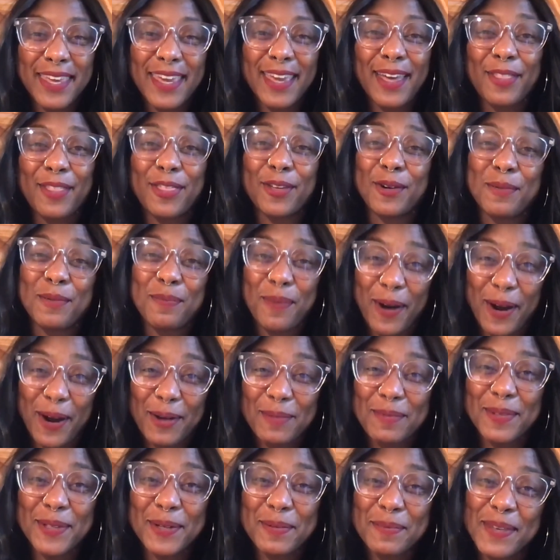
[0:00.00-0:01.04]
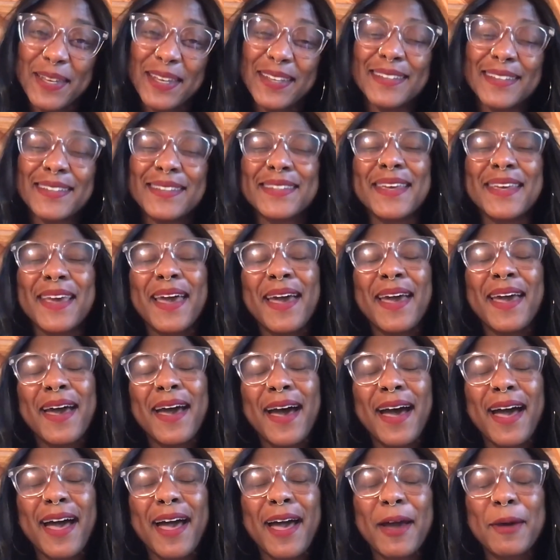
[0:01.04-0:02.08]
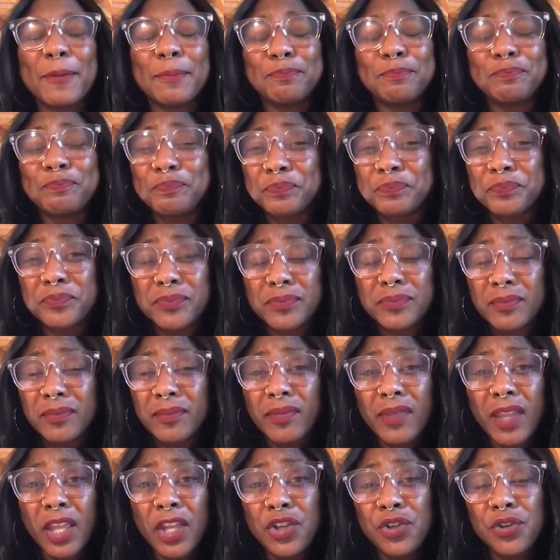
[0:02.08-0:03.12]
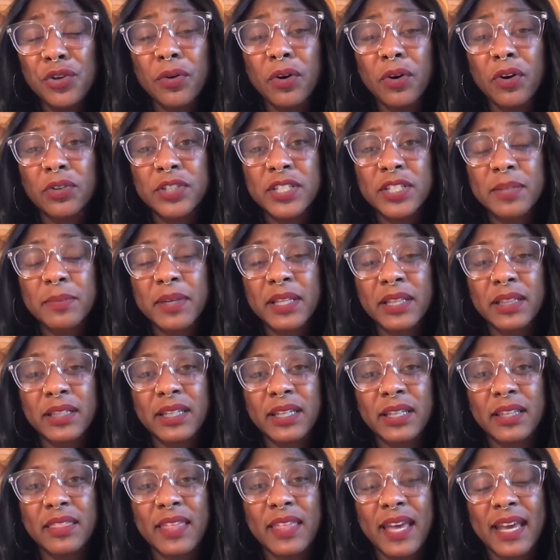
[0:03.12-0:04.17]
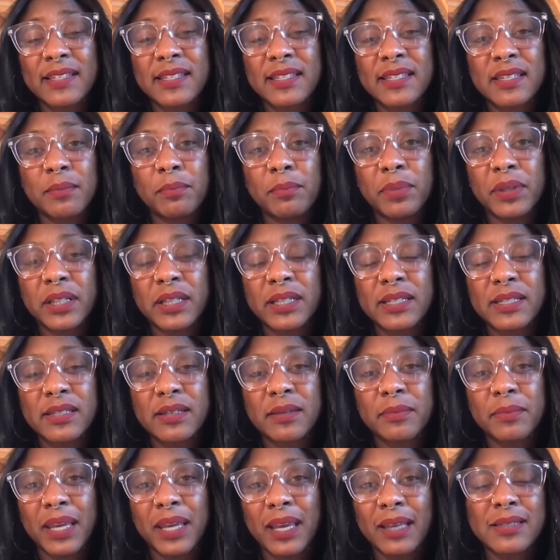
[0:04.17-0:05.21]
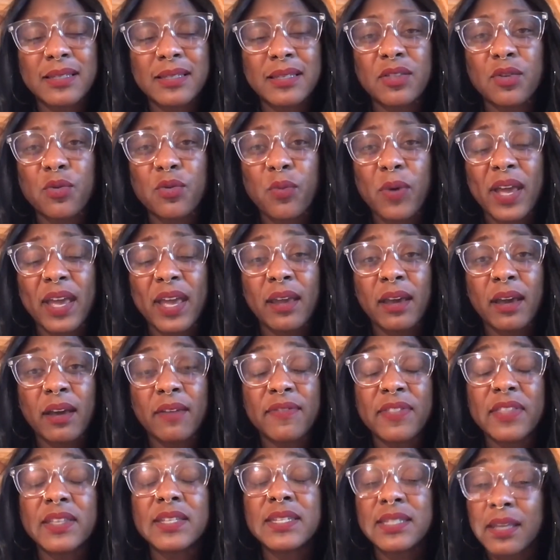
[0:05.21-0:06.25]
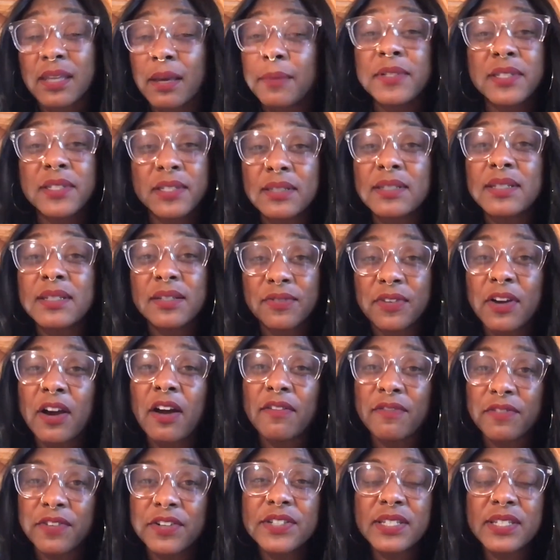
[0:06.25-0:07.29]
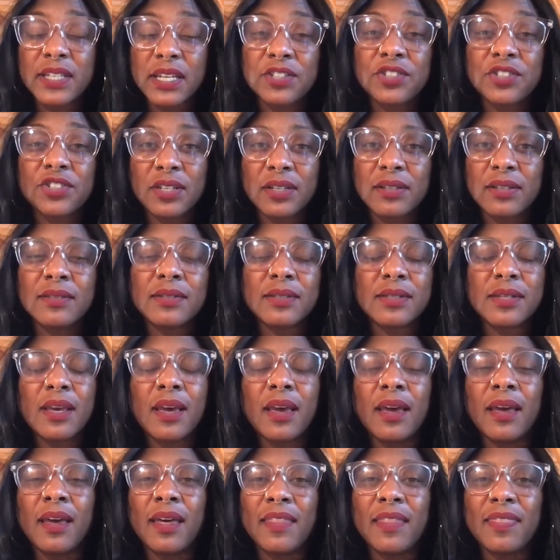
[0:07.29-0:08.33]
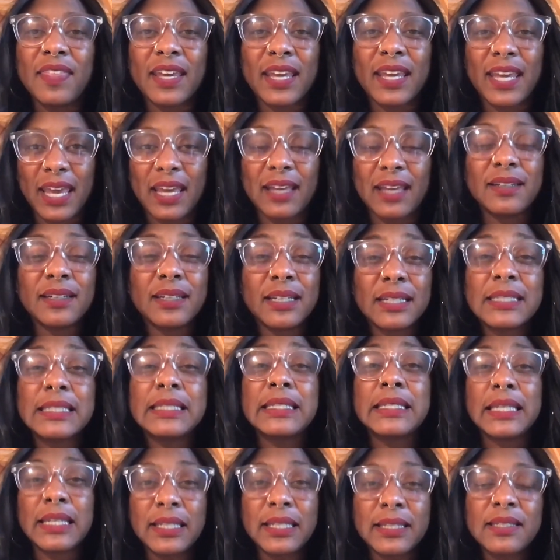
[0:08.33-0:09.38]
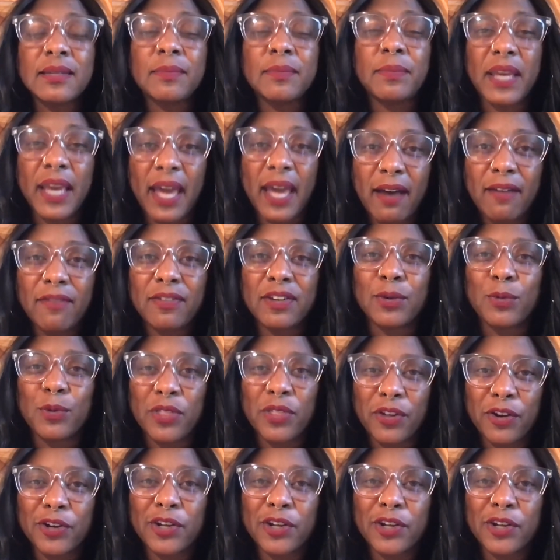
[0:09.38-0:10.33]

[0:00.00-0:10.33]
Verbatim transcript: the other problem is um, you know, ultimately that symbolism gets in the way of the substantive conversations that candidates need to be having with our